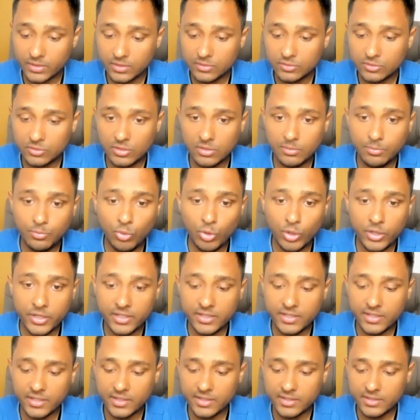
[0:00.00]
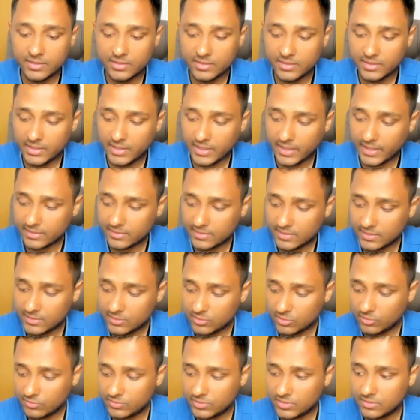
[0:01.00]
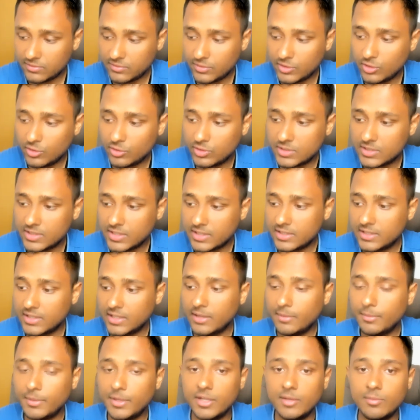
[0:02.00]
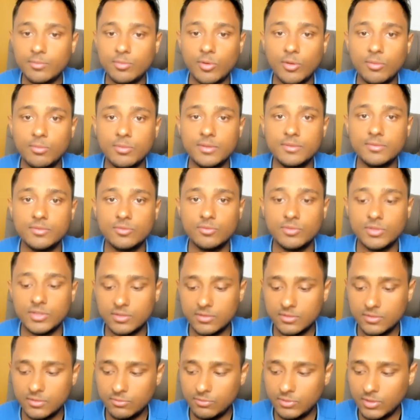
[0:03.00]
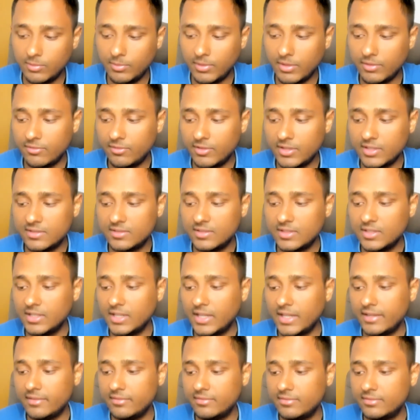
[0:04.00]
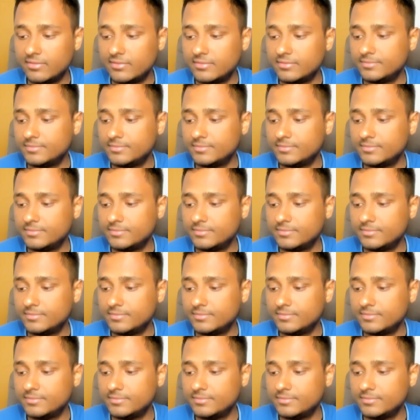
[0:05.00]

So the point here is, the essence of this video is that there are many problems which we may face in life,